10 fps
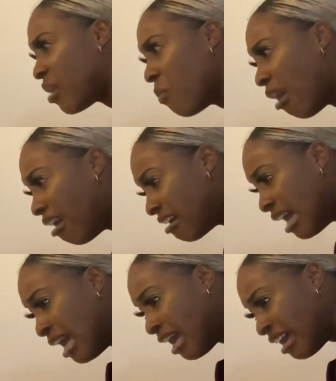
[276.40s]
wall.
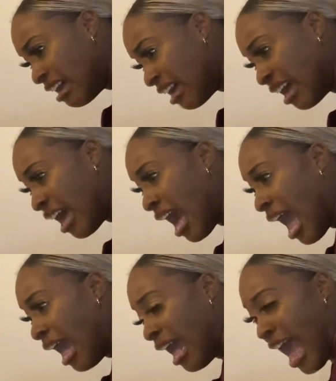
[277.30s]

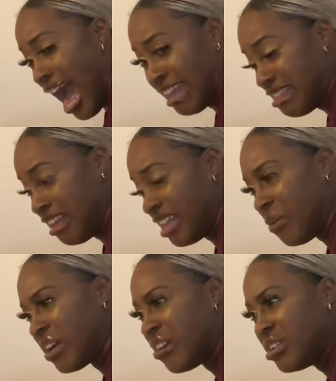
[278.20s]
I thought they
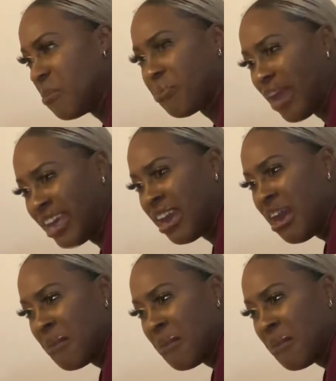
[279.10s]
were going to break